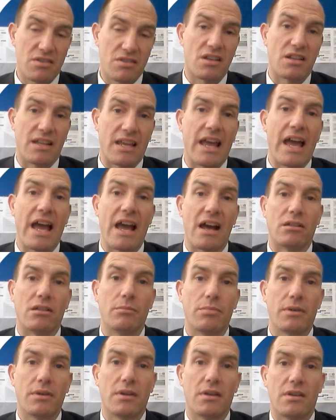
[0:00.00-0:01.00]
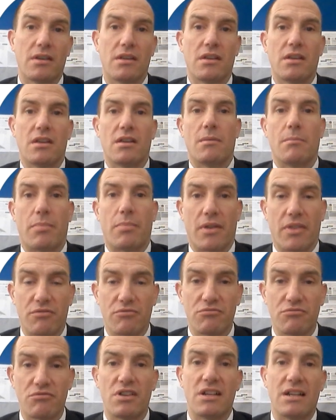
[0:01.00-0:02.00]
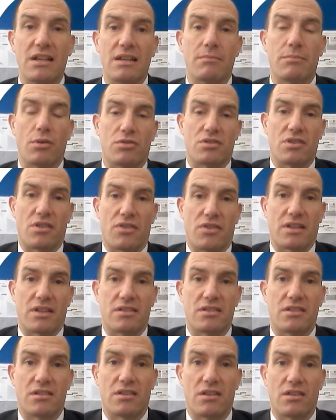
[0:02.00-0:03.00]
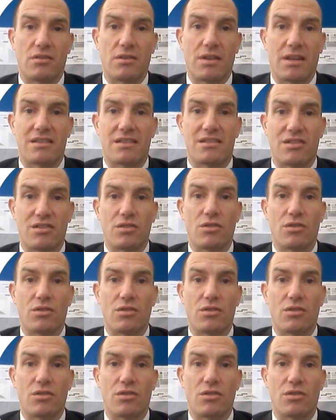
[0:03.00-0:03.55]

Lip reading: It'll certainly help, but the really important thing to do is